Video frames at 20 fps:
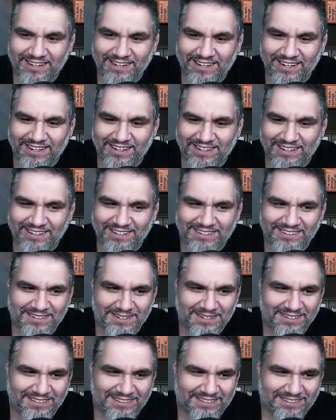Uh, it
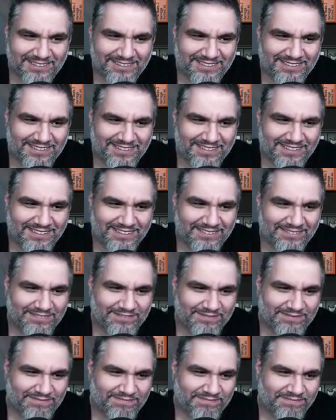would just be awkward. I have to like
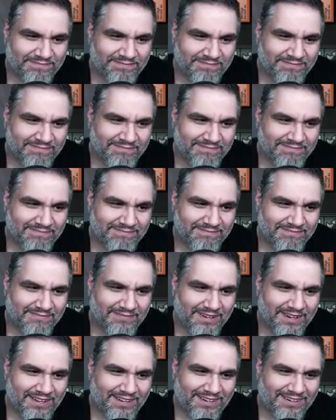stand on a chair or something.
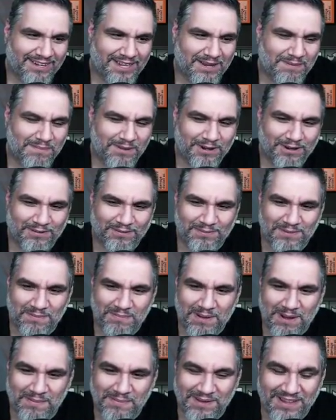Like milk from the
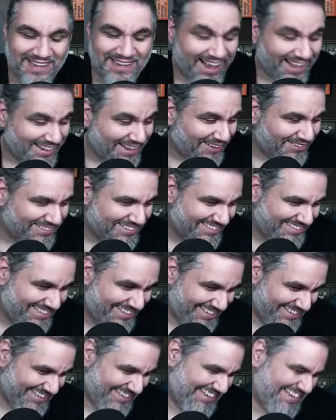puppy. Yeah, that was.
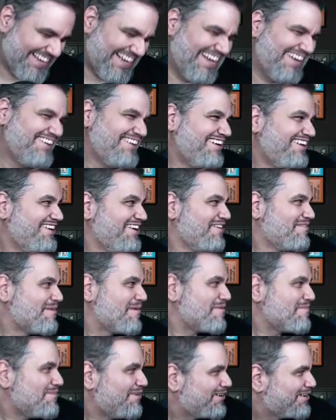
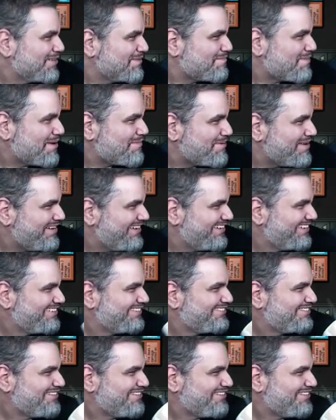Remember milk of the puppy?